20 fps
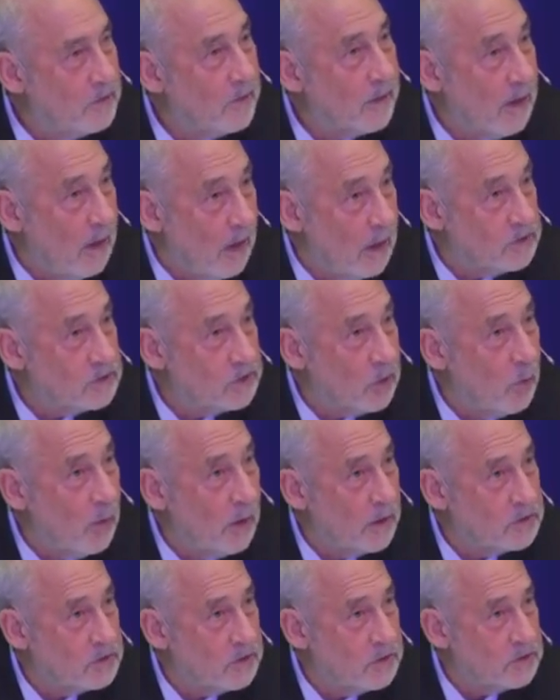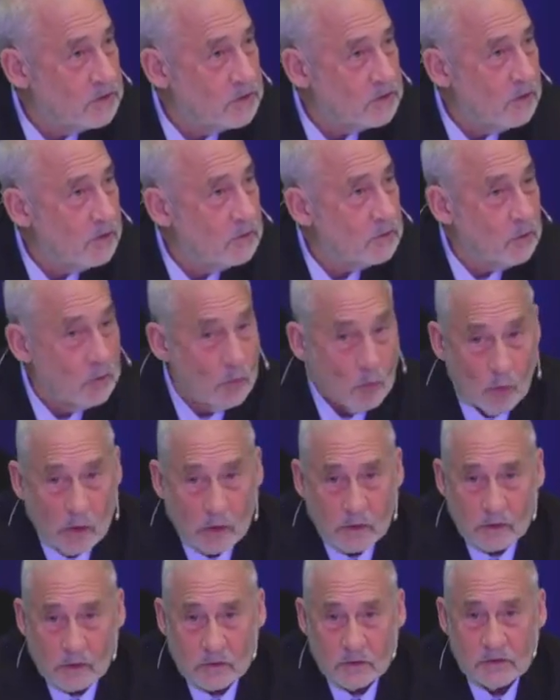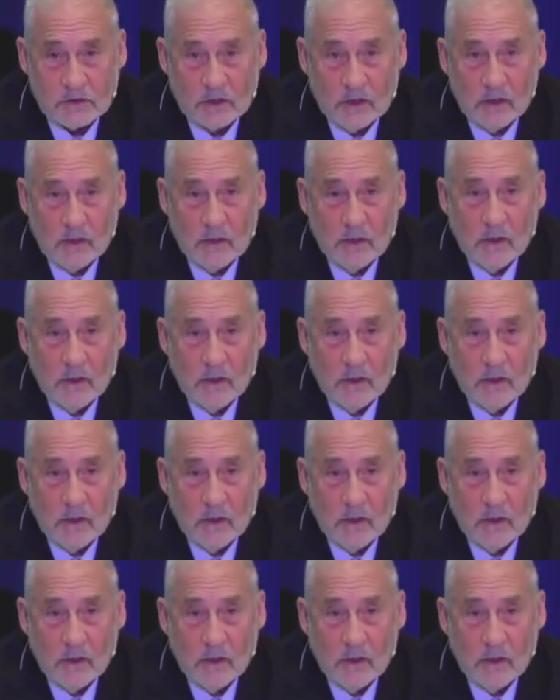to the consequences to the workers